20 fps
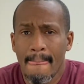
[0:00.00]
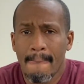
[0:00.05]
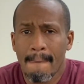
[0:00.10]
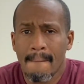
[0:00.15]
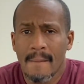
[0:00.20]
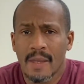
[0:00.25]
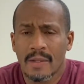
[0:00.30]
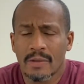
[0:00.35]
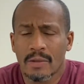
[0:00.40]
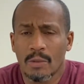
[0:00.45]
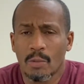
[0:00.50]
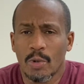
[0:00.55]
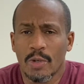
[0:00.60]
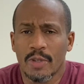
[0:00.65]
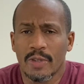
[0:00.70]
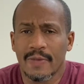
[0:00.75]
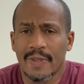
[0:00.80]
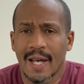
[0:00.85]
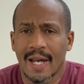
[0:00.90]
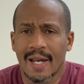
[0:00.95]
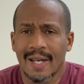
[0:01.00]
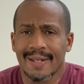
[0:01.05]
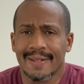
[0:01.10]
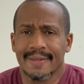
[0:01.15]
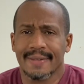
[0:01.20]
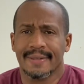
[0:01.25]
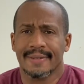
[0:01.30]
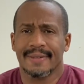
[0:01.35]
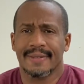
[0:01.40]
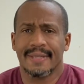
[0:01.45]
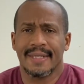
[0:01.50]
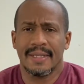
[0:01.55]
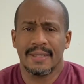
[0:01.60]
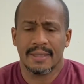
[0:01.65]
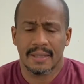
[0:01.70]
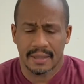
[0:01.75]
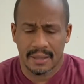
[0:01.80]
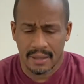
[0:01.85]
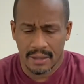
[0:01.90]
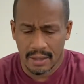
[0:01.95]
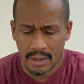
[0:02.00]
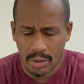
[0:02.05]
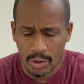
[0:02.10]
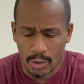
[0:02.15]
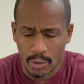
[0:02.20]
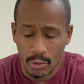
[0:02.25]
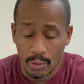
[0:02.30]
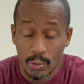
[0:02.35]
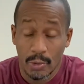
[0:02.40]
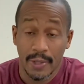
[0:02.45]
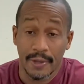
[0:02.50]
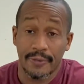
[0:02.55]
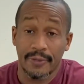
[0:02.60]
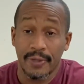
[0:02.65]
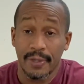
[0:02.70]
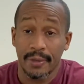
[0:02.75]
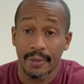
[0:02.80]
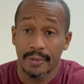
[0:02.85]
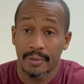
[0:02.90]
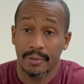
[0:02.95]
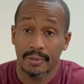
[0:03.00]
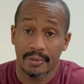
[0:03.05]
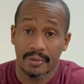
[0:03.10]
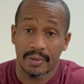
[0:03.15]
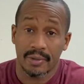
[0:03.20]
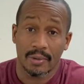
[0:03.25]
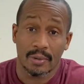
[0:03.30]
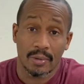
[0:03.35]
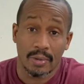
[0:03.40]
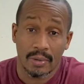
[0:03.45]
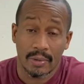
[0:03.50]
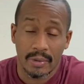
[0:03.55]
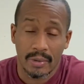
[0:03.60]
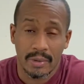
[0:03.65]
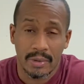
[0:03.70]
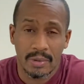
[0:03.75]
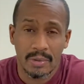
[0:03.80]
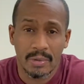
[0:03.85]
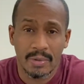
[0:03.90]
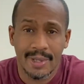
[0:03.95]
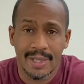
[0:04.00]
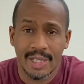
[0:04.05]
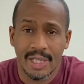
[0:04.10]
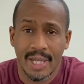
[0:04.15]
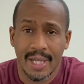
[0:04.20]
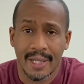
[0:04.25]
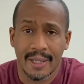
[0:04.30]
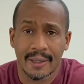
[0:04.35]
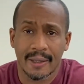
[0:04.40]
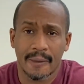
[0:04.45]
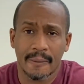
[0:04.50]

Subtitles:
So the Word of God teaches us to refuse or to reject.